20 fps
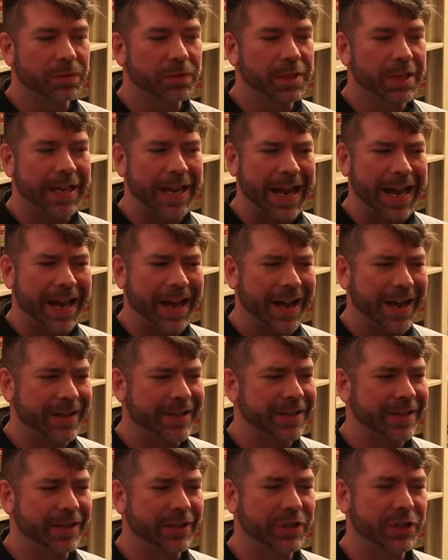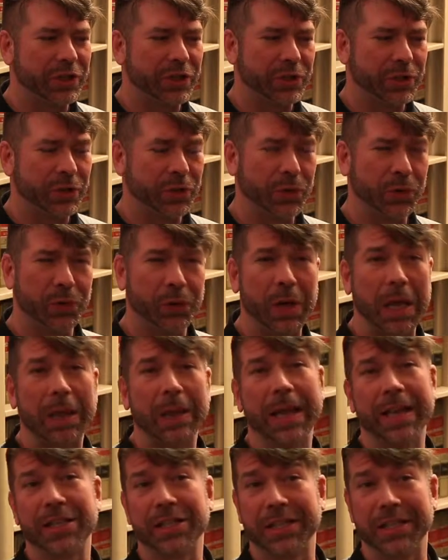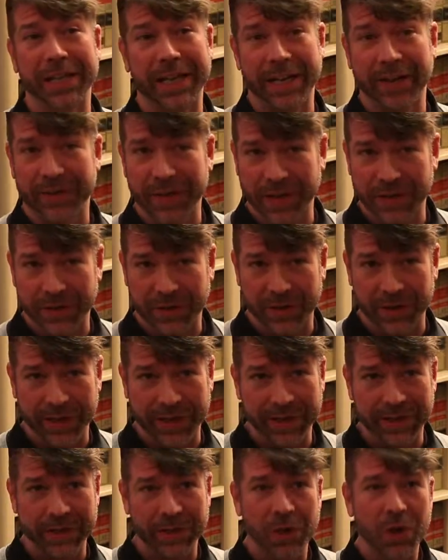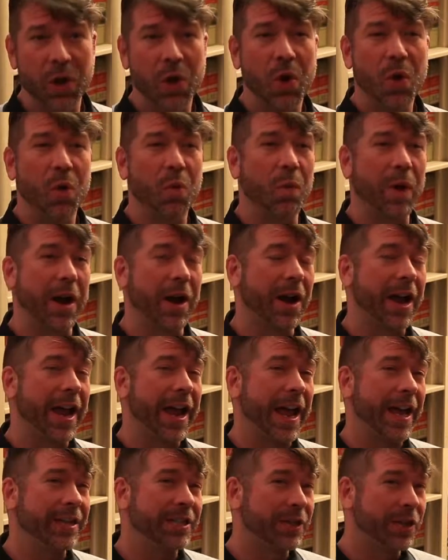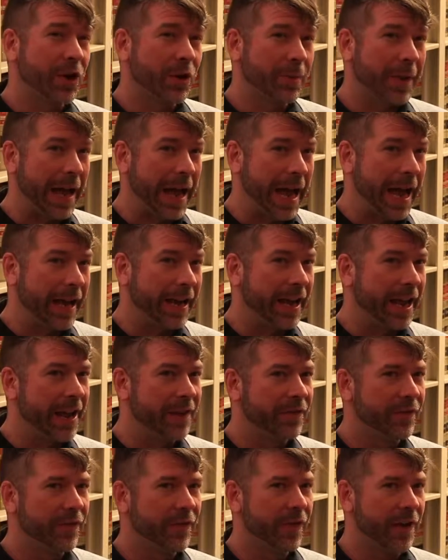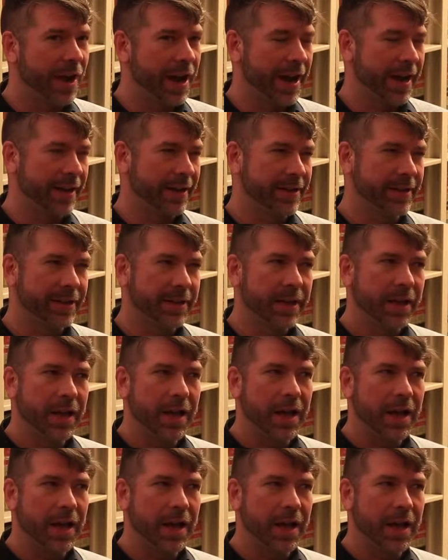Today I did 2 legislative histories where I had to go back and find